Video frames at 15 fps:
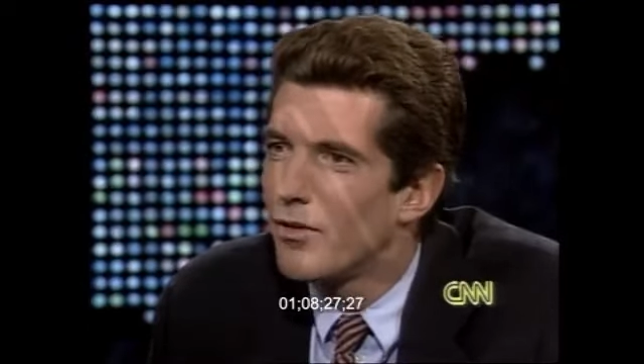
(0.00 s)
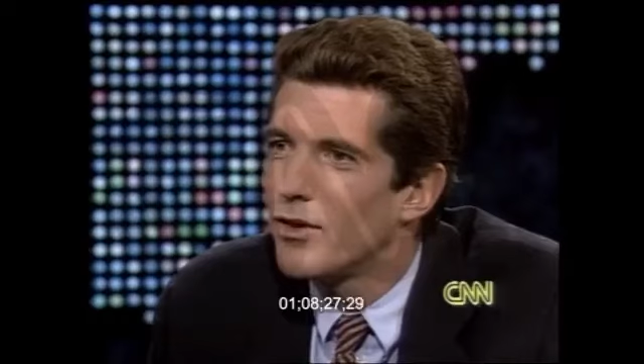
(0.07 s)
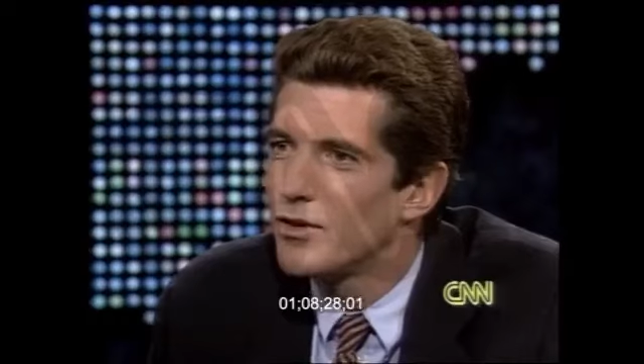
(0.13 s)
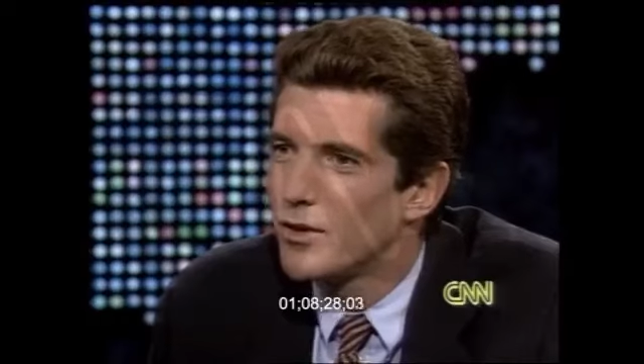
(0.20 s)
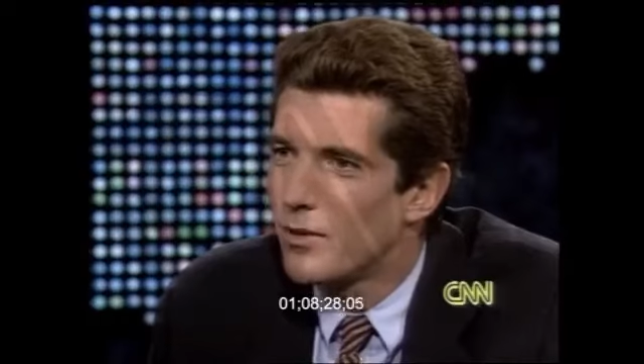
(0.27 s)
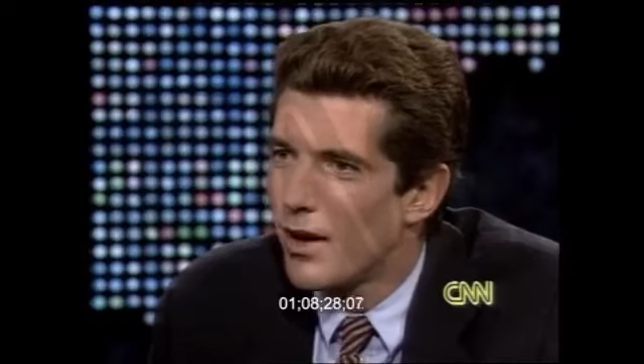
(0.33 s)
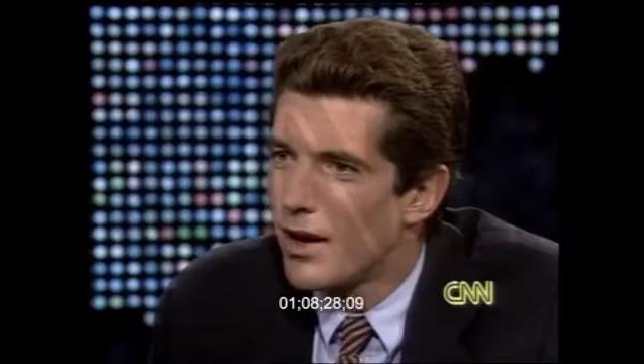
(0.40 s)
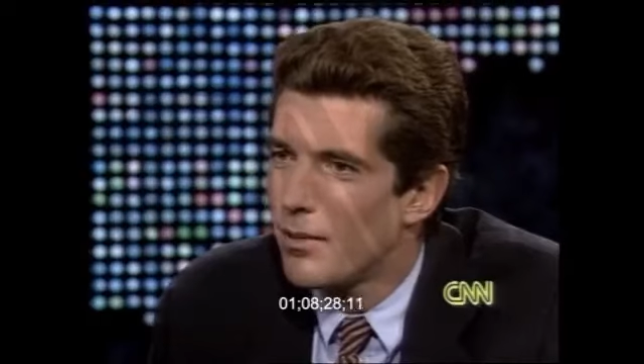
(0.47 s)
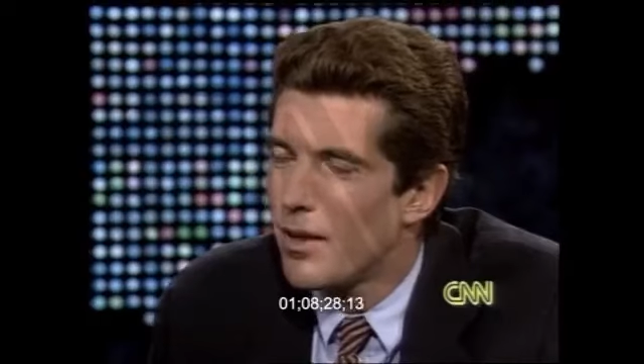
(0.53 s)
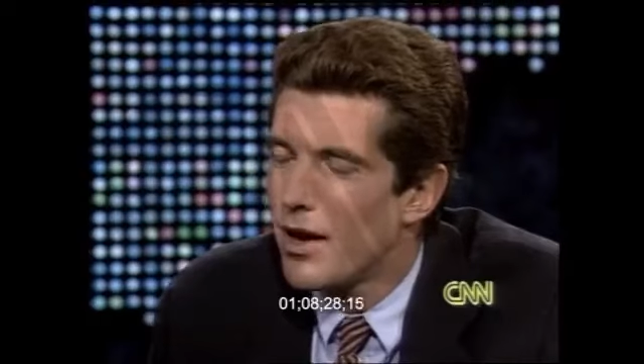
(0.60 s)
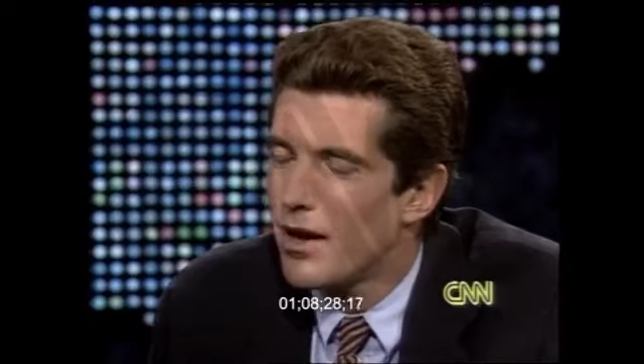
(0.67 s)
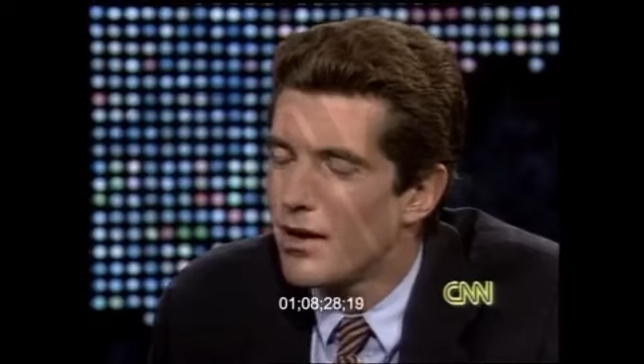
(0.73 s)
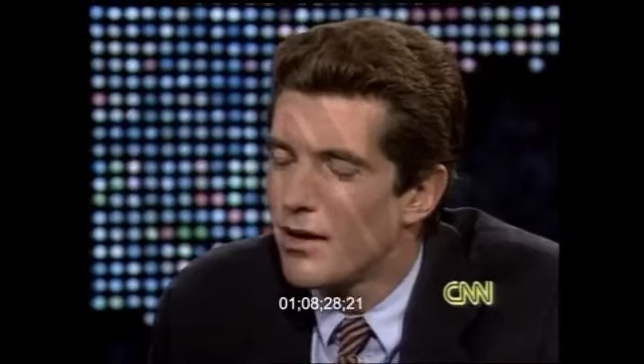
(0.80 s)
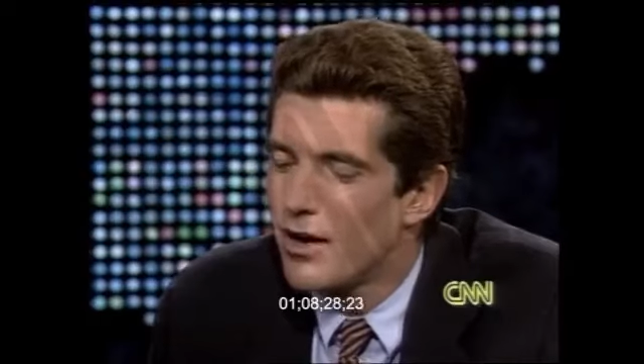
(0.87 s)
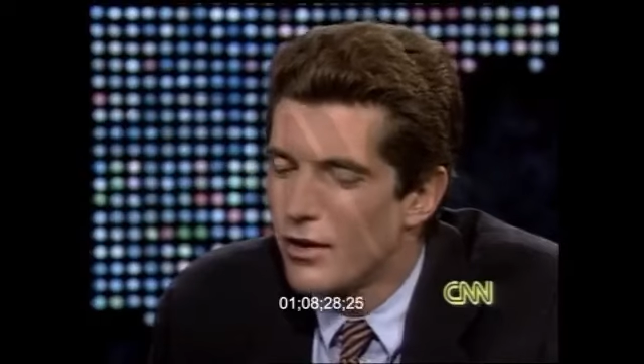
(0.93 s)
you should write about
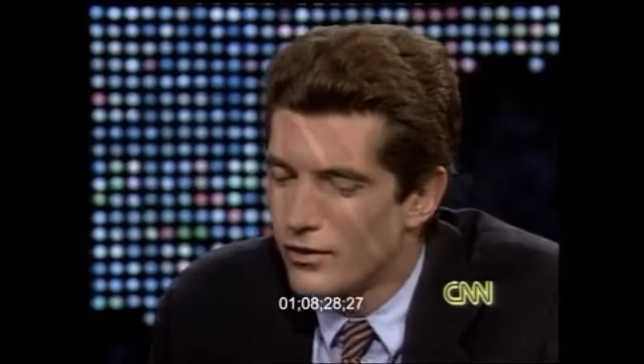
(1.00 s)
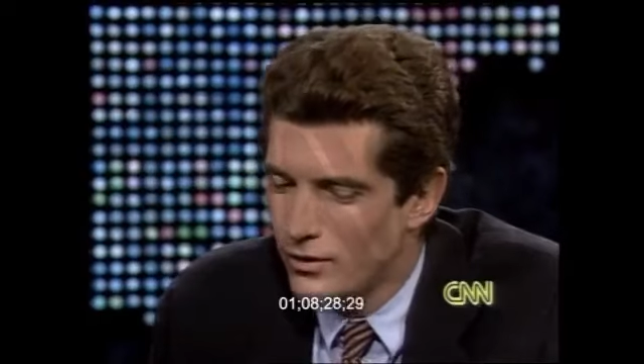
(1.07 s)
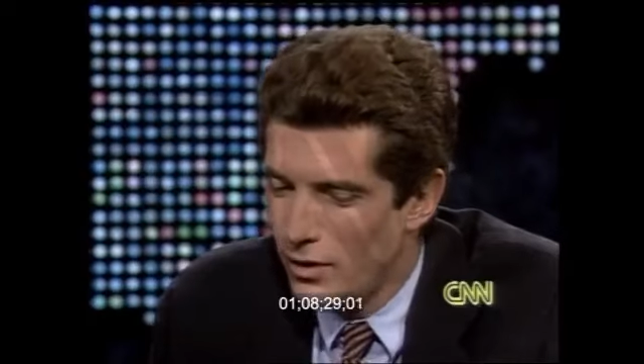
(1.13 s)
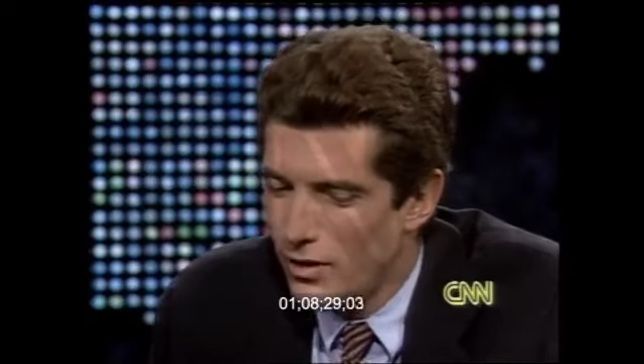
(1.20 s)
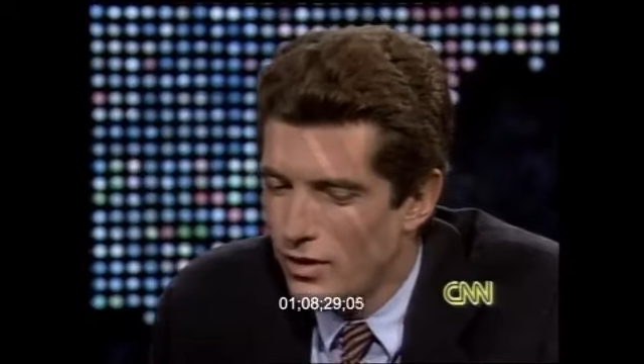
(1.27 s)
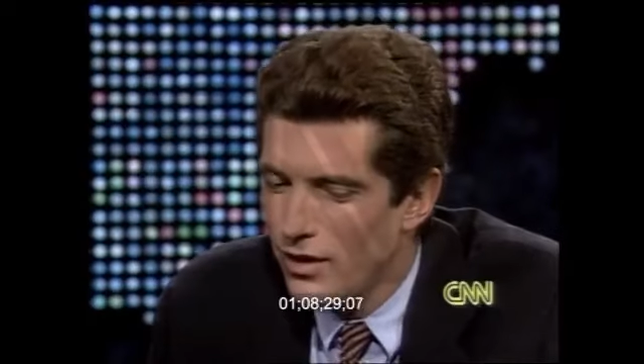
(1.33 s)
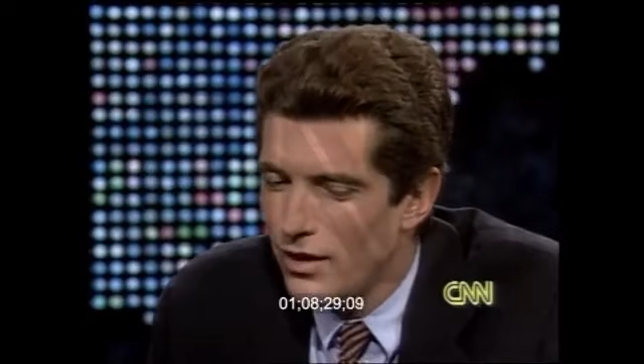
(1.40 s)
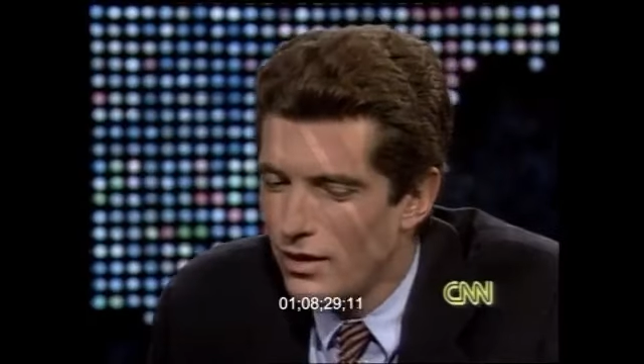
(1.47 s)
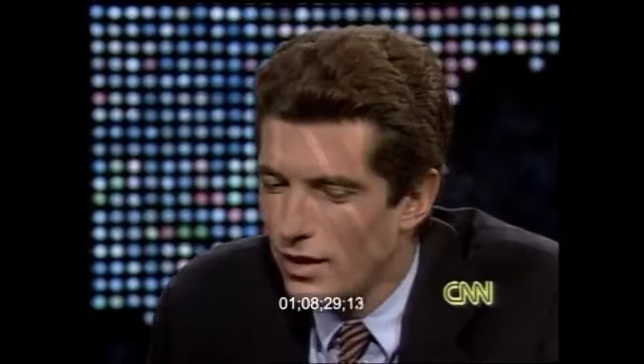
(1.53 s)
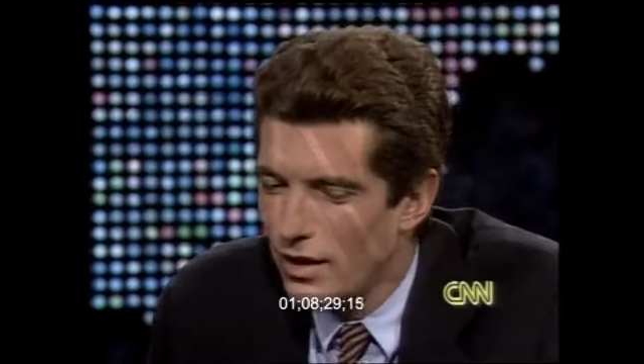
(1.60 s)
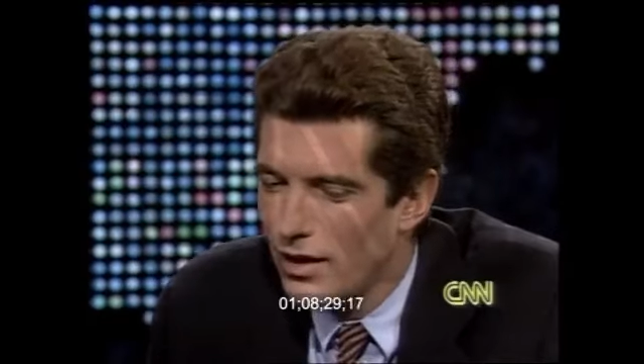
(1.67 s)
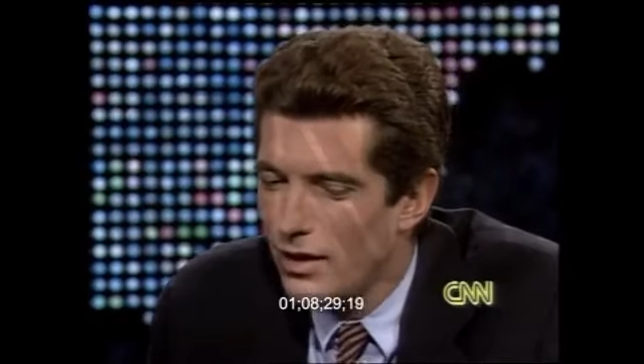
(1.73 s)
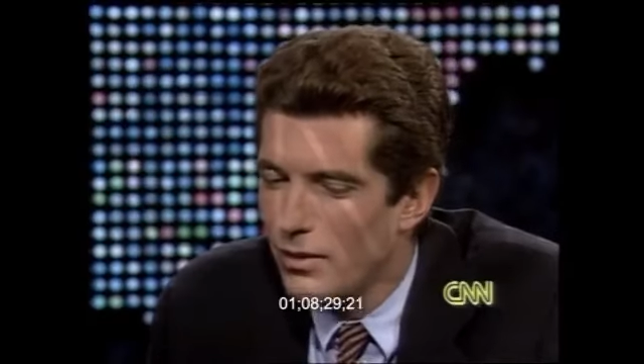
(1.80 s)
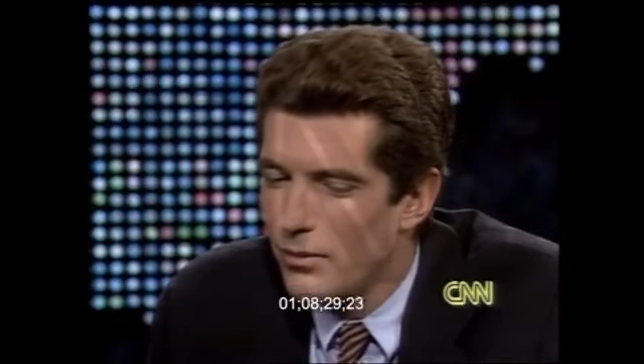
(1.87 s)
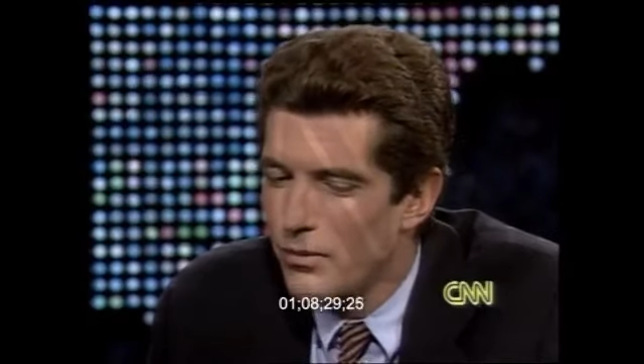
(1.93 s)
it. So I think
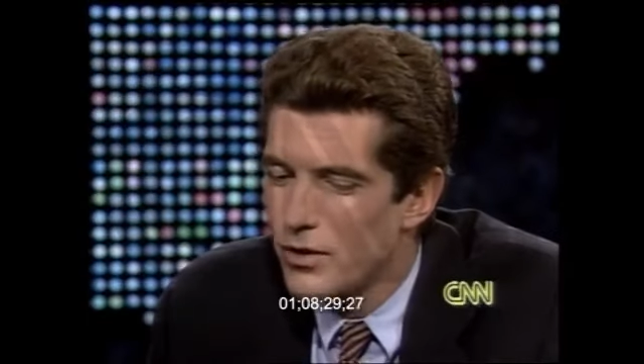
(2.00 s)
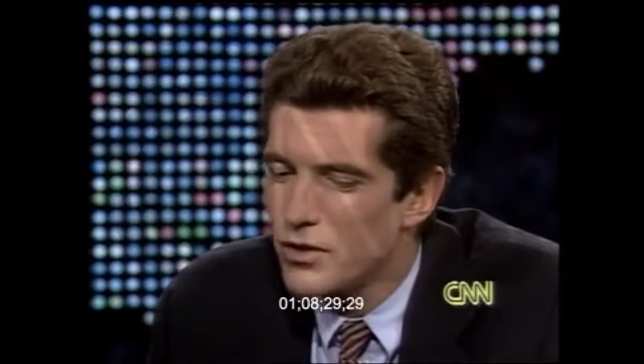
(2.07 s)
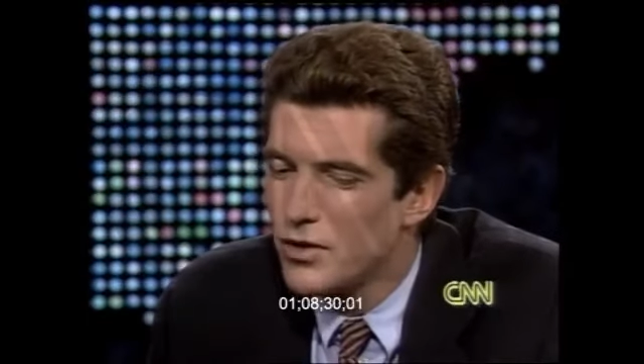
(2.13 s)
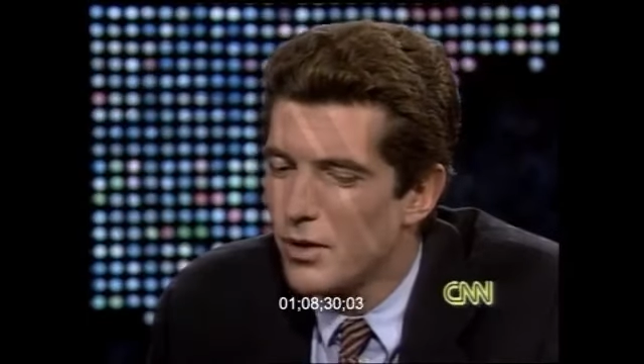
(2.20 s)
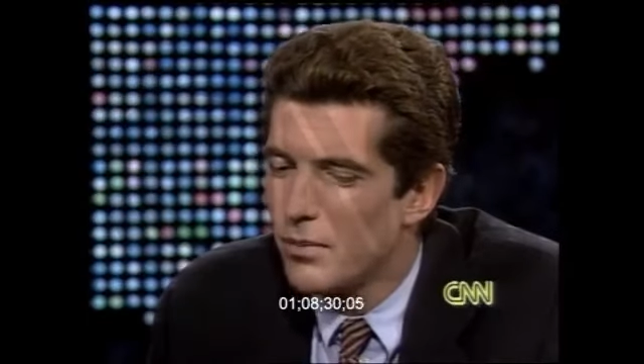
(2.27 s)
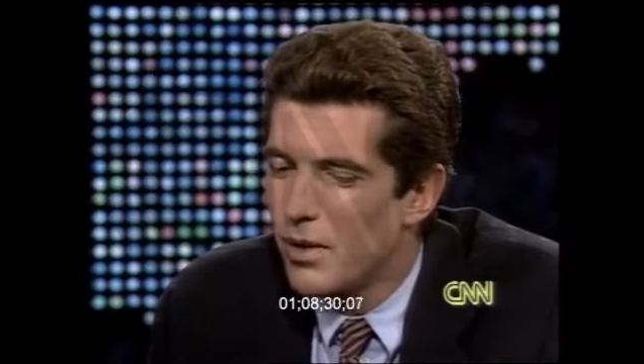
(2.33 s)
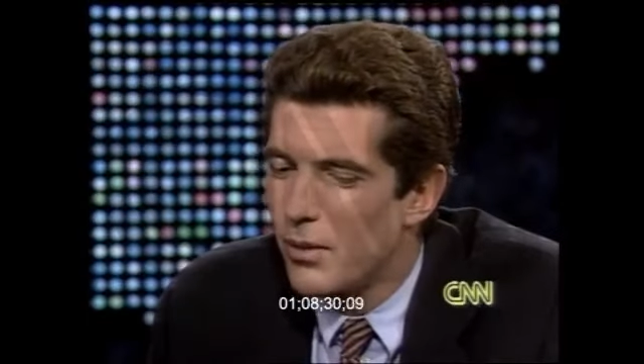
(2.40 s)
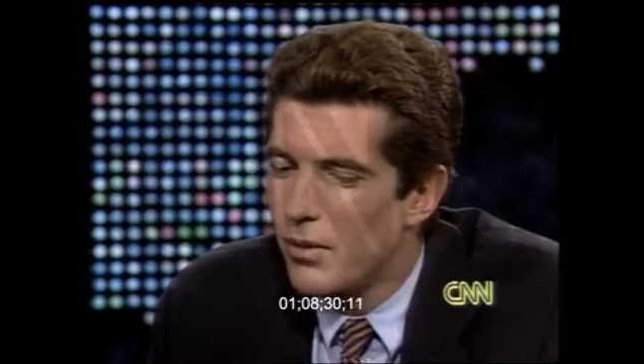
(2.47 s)
there should be.